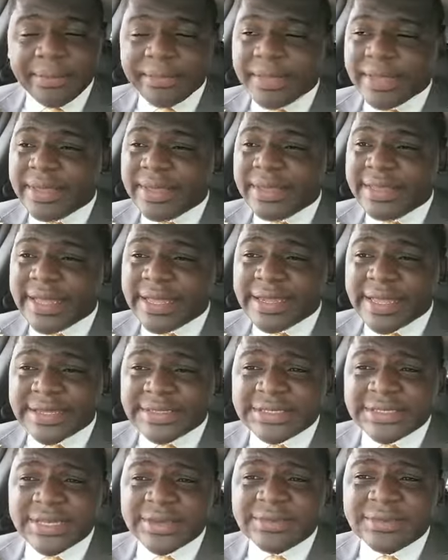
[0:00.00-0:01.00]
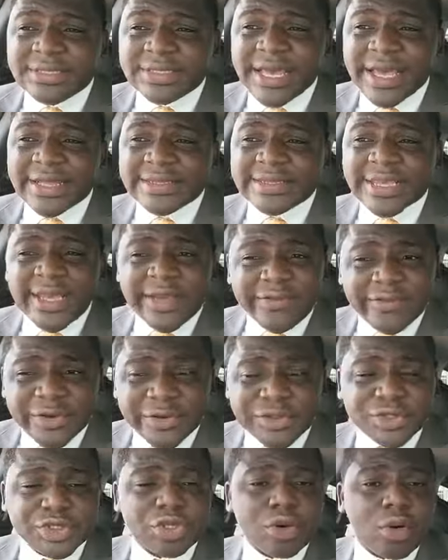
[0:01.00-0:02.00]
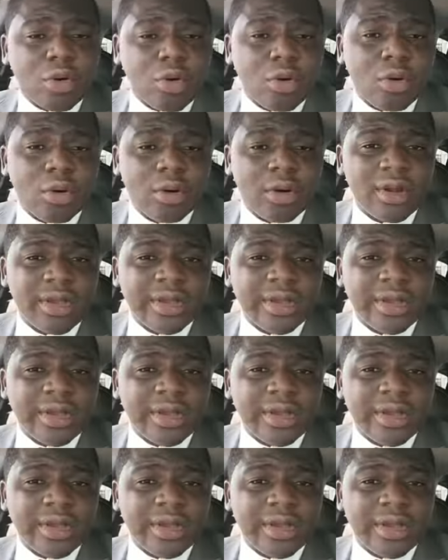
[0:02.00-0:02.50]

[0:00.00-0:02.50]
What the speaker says: making an attempt at every score